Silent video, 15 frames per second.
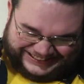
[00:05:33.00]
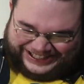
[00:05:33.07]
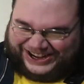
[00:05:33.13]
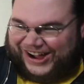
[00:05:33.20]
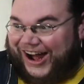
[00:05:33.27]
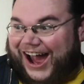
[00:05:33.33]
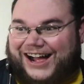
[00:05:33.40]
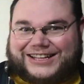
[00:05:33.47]

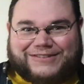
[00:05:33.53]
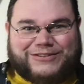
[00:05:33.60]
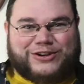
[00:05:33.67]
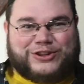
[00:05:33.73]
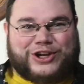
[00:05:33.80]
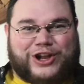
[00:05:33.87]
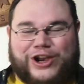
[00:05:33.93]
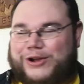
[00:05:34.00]
Right, I'll give
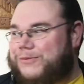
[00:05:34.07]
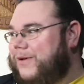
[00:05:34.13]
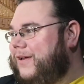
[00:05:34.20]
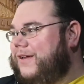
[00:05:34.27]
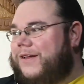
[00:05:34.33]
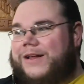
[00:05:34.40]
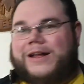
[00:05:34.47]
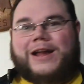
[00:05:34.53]
another clue.
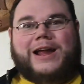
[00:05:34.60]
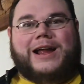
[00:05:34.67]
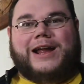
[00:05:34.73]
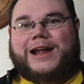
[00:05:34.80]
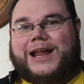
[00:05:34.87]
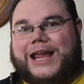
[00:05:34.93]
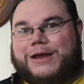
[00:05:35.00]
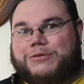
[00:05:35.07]

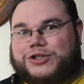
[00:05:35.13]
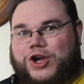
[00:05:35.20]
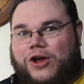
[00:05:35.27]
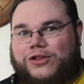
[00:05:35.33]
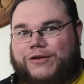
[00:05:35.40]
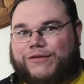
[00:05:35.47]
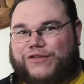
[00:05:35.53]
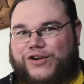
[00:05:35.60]
He was
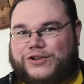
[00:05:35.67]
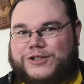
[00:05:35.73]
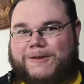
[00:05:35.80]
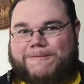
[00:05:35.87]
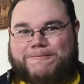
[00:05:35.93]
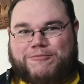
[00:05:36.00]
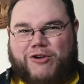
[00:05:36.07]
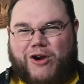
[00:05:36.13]
on the front
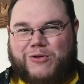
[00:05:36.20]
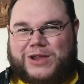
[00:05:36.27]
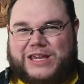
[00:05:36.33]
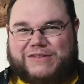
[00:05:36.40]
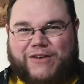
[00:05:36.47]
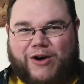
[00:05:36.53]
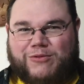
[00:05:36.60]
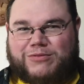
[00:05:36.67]
of Pro
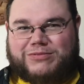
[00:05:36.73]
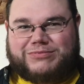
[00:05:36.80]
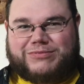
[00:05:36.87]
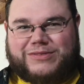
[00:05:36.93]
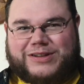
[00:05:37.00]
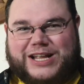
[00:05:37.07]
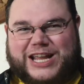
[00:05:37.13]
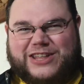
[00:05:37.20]
Evo
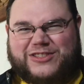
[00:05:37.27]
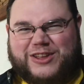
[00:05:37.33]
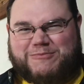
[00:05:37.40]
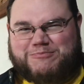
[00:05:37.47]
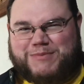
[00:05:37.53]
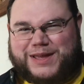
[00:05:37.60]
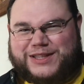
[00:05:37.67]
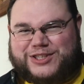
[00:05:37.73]
in the
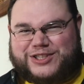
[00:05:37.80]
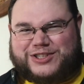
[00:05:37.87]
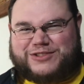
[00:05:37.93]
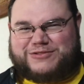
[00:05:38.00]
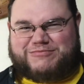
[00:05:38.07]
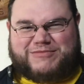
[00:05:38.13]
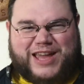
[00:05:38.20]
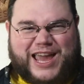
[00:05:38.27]

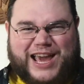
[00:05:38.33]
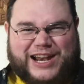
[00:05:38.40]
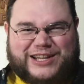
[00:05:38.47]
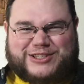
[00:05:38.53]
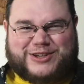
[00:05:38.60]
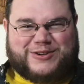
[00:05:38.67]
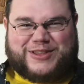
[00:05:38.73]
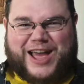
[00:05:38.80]
mid-early
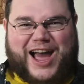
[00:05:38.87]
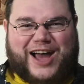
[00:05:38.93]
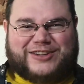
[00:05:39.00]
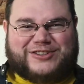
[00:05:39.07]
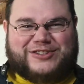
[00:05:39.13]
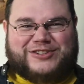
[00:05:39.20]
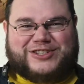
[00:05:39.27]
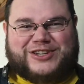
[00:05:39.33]

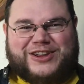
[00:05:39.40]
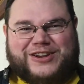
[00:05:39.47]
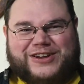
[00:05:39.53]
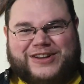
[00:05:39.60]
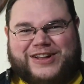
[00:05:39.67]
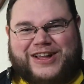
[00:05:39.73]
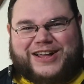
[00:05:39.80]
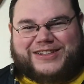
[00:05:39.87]
2000s.
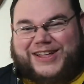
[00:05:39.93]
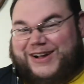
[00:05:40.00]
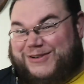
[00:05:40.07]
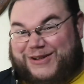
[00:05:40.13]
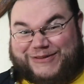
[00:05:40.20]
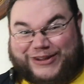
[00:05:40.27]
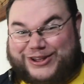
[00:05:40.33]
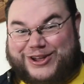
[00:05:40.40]
Now,
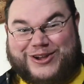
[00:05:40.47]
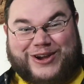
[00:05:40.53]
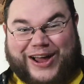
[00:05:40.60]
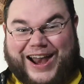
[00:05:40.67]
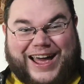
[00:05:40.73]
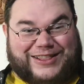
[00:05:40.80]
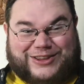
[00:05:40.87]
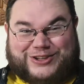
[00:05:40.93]
if you Google
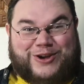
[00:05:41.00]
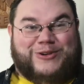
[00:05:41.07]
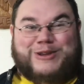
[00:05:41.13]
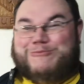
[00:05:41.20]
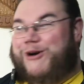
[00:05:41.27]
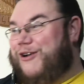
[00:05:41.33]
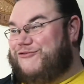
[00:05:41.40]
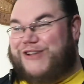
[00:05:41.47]
that, there's only
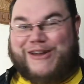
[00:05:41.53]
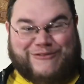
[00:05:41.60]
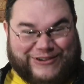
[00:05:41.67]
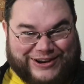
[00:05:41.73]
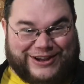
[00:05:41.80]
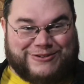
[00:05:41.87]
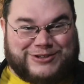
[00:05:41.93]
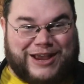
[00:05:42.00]
one
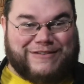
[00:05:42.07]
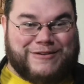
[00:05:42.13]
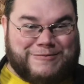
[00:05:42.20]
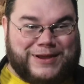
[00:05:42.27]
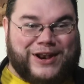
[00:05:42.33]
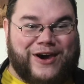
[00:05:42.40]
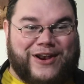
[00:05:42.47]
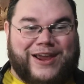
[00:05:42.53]
referee who's ever
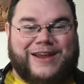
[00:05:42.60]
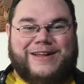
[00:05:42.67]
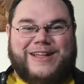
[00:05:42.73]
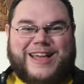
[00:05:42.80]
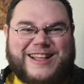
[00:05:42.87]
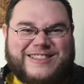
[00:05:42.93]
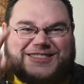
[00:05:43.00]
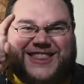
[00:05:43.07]
been on it.
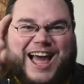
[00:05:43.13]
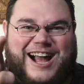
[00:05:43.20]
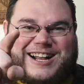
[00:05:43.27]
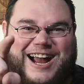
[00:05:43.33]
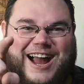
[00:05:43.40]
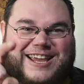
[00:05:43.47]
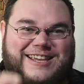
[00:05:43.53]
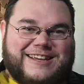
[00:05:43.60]
That
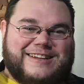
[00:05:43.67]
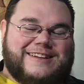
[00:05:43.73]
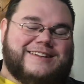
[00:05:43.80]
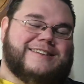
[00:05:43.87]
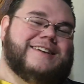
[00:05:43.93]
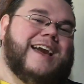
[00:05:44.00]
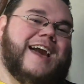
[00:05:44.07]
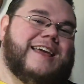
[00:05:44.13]
guy.
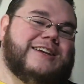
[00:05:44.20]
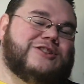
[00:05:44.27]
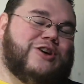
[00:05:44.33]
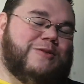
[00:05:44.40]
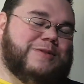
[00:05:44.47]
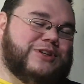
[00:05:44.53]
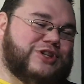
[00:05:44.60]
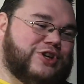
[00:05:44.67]
Yeah, he's
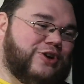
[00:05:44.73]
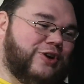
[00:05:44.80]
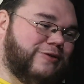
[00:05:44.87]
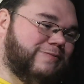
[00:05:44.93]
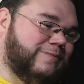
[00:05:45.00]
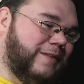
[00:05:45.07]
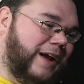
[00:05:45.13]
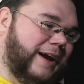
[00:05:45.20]
coming
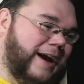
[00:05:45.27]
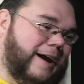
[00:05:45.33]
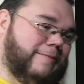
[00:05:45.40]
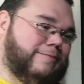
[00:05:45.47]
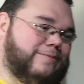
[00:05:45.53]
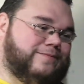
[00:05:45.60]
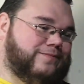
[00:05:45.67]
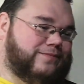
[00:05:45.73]
soon.
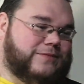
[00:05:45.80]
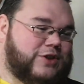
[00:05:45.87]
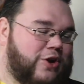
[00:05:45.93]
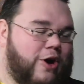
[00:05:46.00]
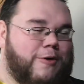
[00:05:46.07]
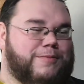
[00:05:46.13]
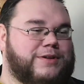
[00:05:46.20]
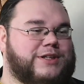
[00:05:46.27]

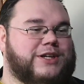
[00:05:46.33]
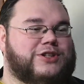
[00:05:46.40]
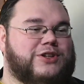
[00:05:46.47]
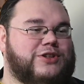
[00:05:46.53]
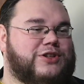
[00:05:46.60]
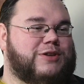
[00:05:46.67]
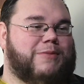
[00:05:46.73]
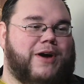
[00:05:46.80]
Score
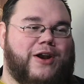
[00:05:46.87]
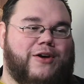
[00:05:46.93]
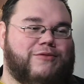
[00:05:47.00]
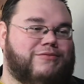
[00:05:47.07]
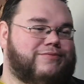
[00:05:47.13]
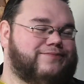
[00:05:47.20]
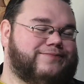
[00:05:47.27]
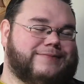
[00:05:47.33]
predictions
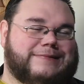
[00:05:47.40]
tomorrow.